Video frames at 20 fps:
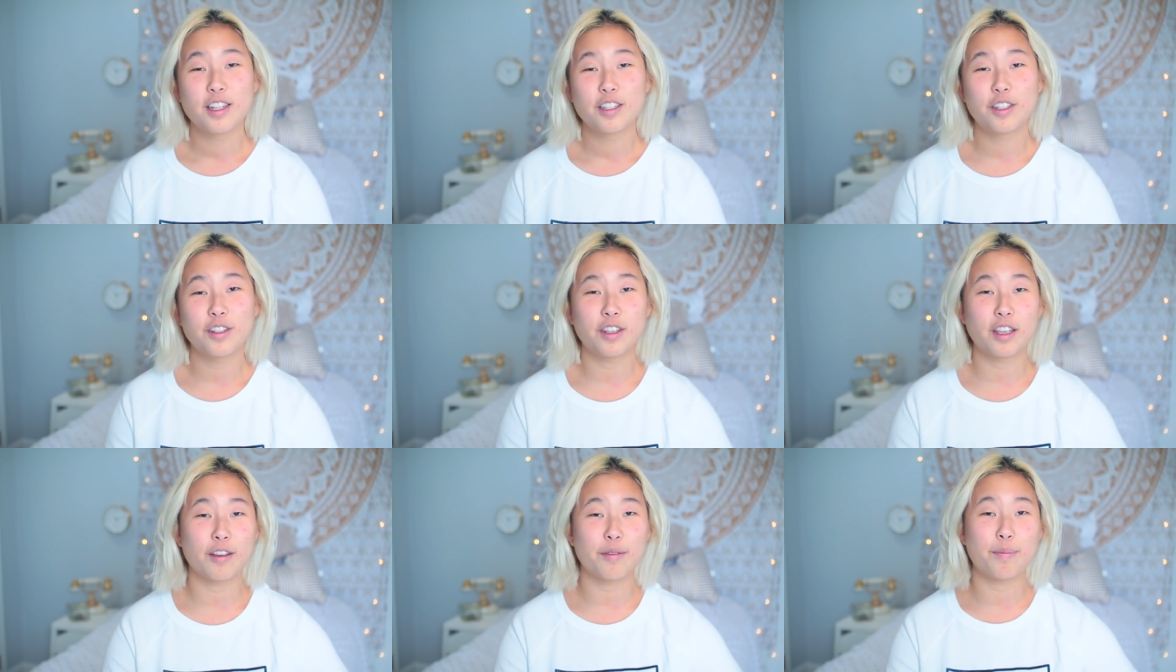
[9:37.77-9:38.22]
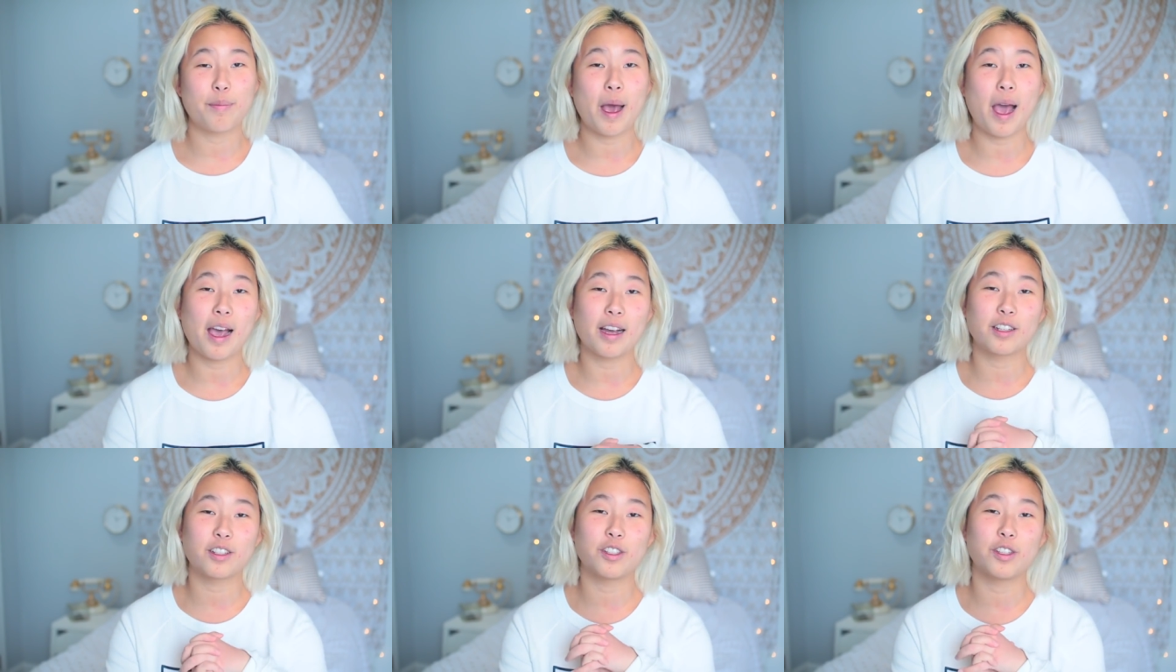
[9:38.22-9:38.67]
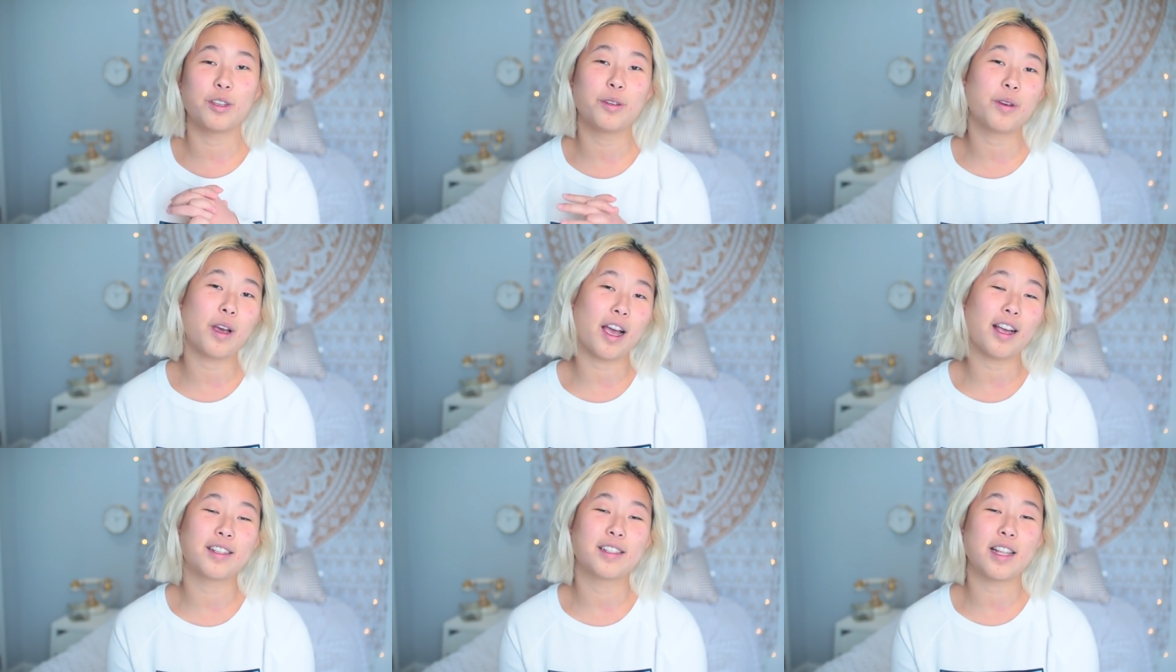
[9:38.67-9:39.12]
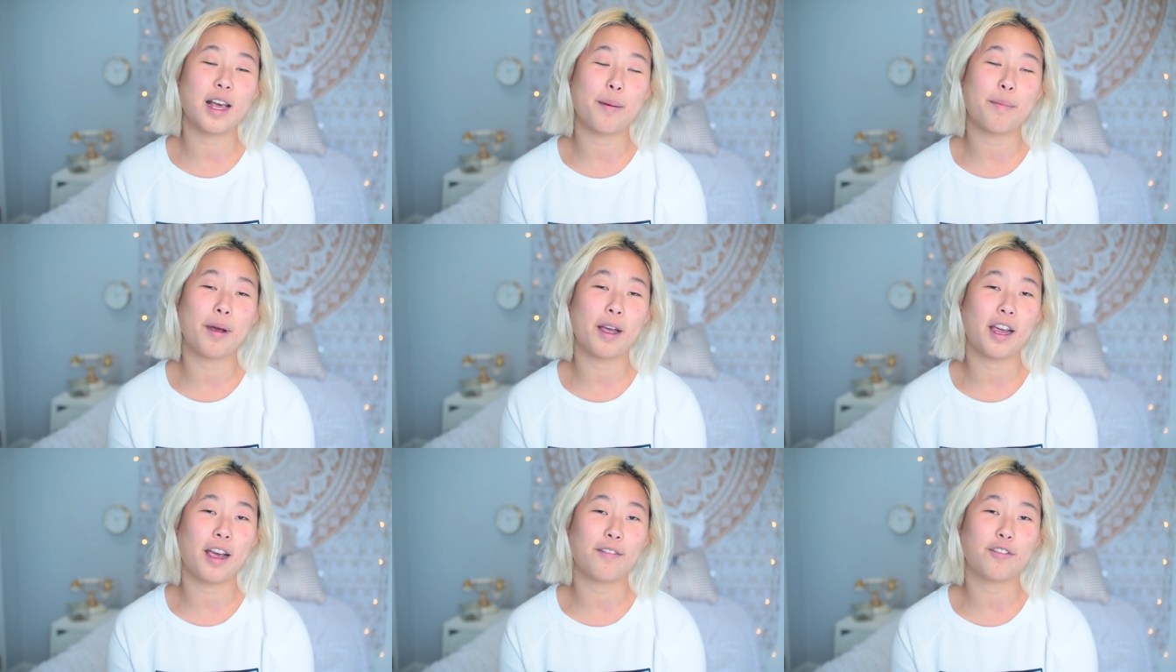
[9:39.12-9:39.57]
to give back to you guys that
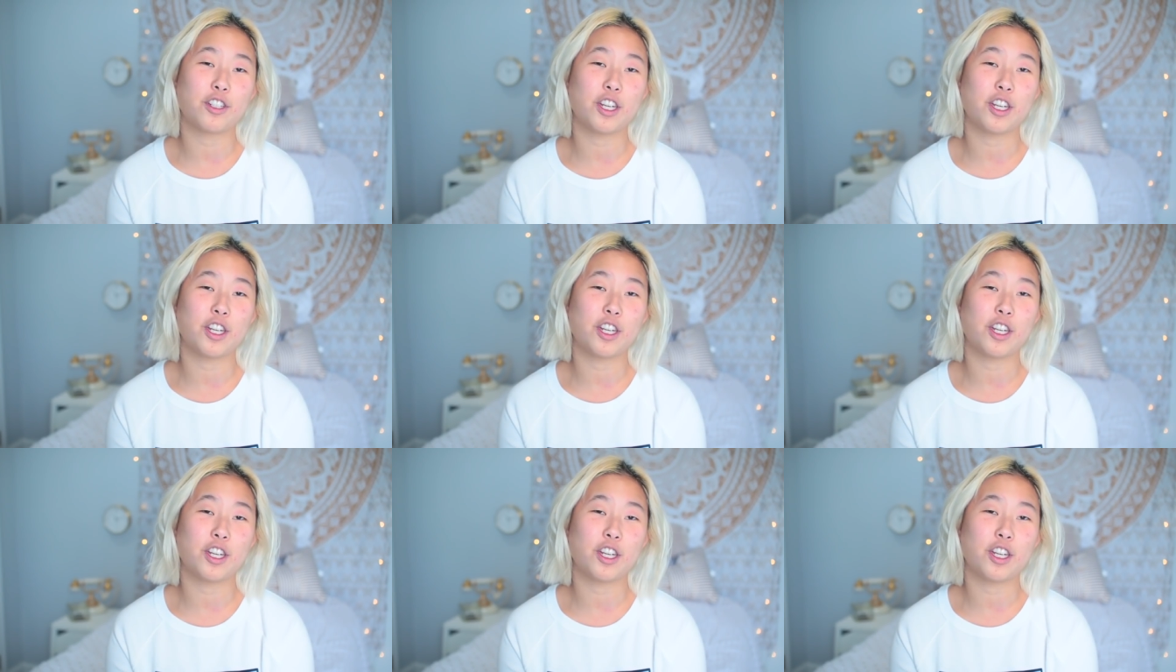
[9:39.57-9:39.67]
might have